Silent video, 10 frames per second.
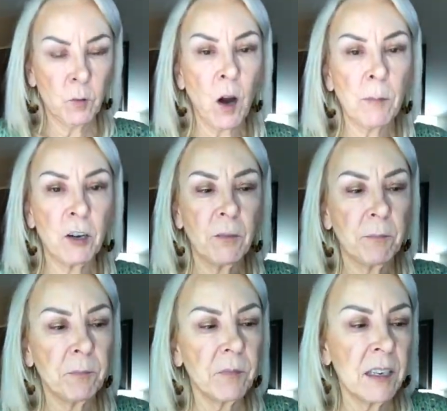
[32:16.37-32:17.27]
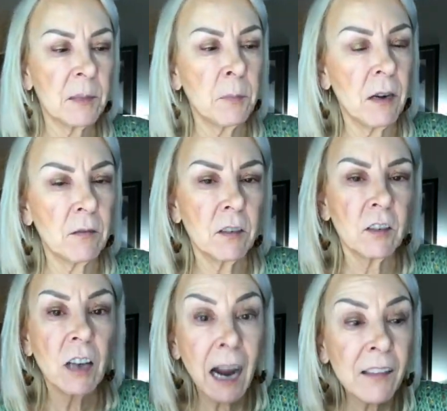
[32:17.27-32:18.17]
Proper is brown.
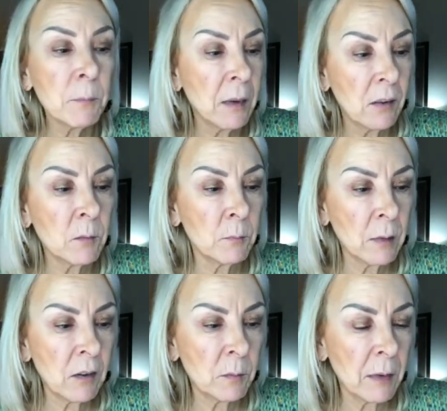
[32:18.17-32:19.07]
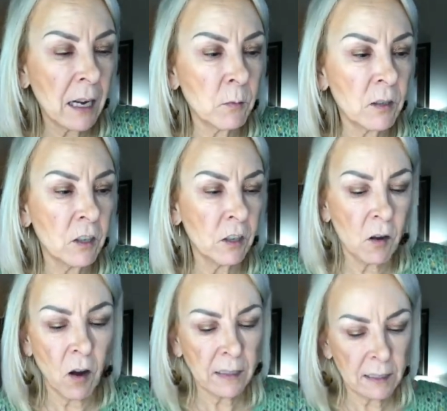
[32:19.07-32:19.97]
Either brown, brown or black would
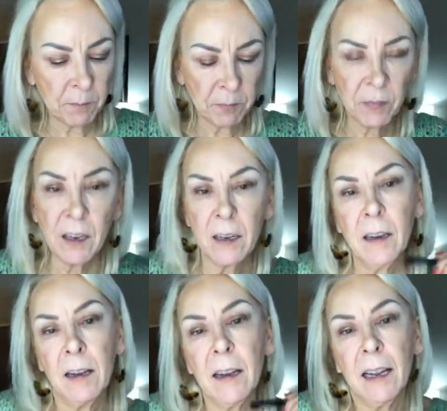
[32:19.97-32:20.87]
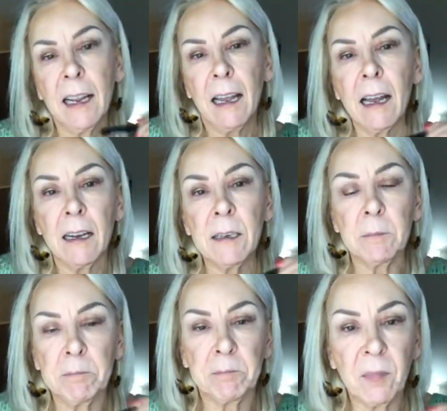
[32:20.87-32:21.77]
look awesome.
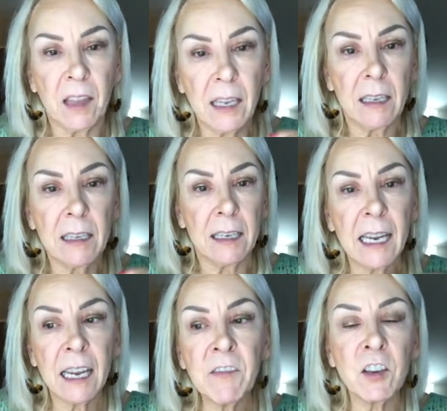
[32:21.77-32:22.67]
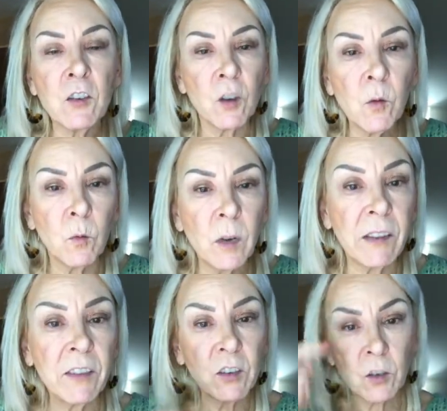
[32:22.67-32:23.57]
Um, if you don't,
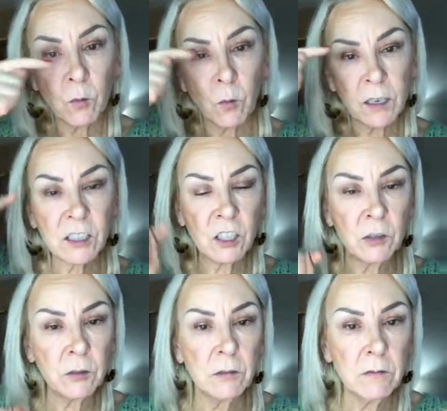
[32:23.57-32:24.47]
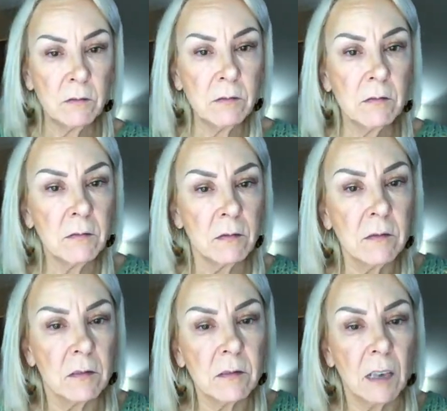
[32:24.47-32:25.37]
if you don't want to
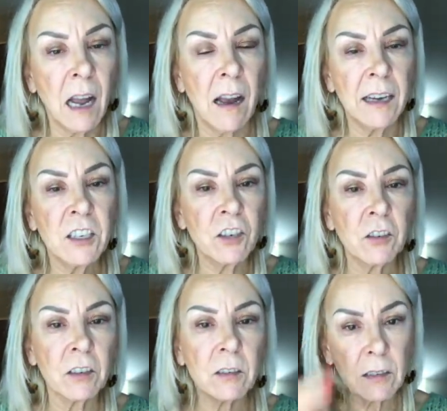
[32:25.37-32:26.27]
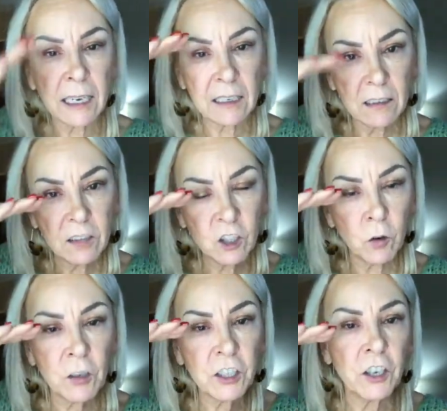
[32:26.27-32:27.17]
hide your, like
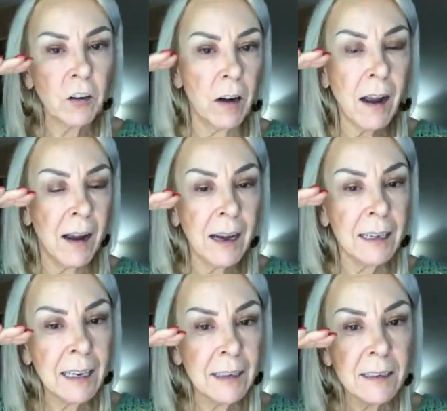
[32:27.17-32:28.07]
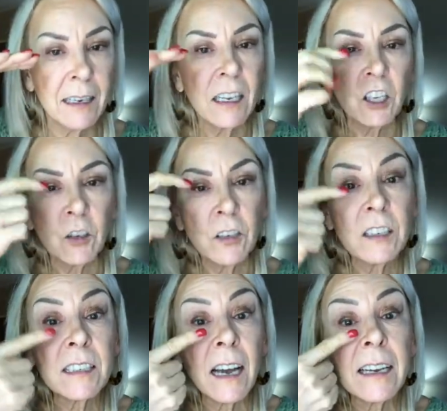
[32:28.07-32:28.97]
shorten your eyelid, you
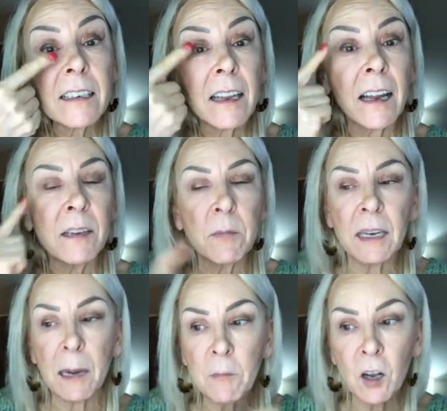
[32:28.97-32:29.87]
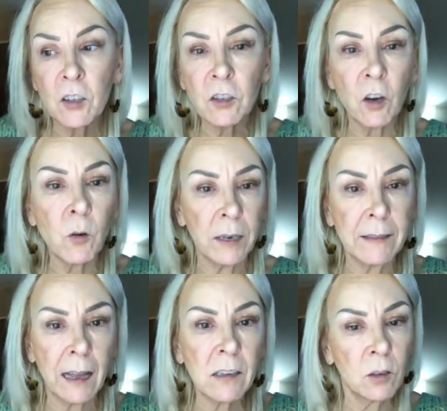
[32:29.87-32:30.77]
can tightline, but I'm not
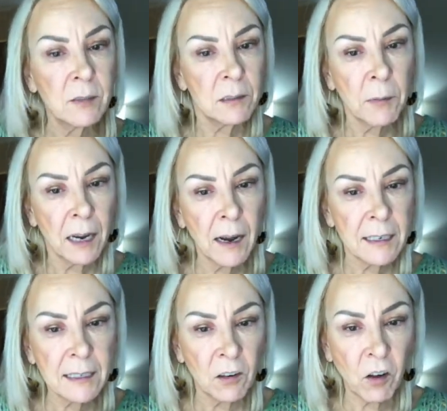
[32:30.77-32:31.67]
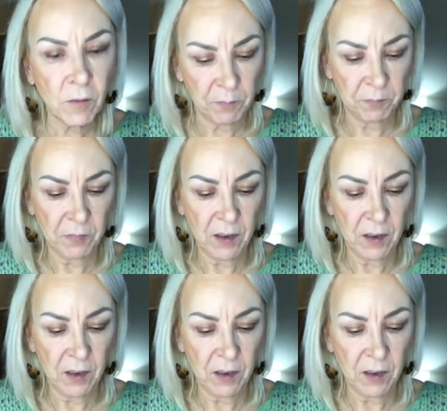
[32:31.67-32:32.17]
going that close to my eyes at all.